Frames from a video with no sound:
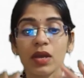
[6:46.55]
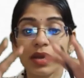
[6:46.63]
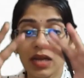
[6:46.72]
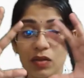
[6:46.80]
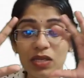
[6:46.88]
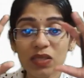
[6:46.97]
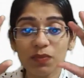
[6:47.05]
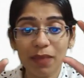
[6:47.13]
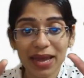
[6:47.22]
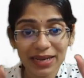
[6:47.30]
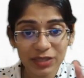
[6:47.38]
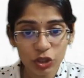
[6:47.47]
Now this
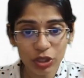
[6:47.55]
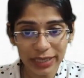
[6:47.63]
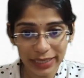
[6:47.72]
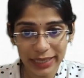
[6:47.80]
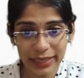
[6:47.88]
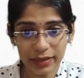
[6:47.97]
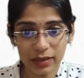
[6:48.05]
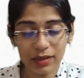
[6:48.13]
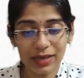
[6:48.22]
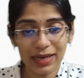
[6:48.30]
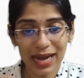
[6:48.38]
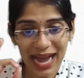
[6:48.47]
meningeal
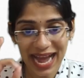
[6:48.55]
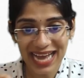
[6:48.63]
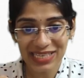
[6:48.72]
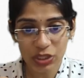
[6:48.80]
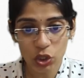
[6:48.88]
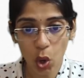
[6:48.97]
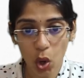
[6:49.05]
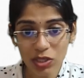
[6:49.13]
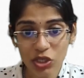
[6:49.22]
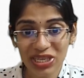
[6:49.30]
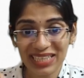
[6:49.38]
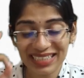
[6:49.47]
layer has got
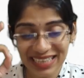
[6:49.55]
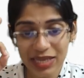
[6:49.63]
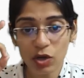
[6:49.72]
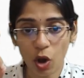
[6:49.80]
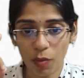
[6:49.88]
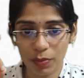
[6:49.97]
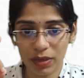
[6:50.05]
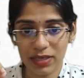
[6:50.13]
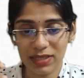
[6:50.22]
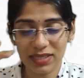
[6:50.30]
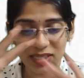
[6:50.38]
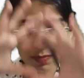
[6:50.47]
three
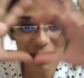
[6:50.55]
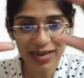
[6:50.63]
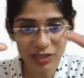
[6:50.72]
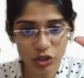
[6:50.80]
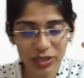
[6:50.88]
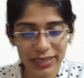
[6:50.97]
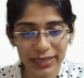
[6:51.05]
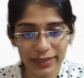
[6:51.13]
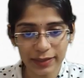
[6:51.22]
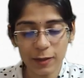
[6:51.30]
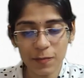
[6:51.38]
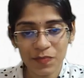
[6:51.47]
components. This meningeal
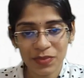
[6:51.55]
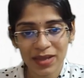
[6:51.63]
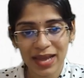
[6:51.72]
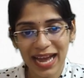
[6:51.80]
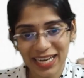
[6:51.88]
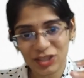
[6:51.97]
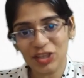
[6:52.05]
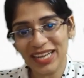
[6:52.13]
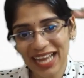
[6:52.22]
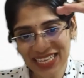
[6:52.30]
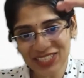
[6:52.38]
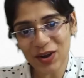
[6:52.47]
layer actually
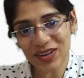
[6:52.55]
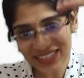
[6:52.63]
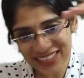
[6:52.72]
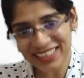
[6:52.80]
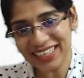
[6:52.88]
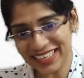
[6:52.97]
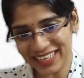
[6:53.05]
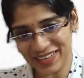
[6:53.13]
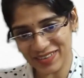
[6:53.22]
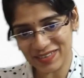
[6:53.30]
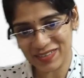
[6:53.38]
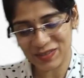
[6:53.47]
has got three
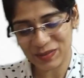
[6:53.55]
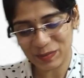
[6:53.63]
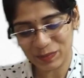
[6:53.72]
layers.